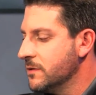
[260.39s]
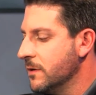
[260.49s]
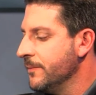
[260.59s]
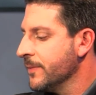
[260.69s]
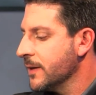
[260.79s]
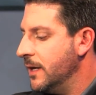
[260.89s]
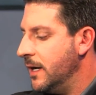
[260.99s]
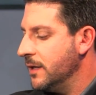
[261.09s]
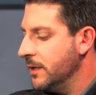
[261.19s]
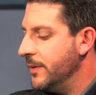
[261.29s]
So uh,
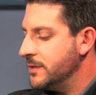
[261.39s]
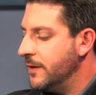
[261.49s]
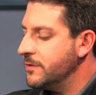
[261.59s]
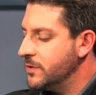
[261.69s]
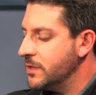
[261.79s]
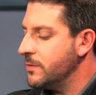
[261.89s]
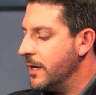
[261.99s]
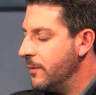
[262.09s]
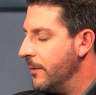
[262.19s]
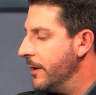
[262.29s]
a little bit tough to trust
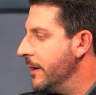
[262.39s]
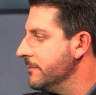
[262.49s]
Roddy White right now.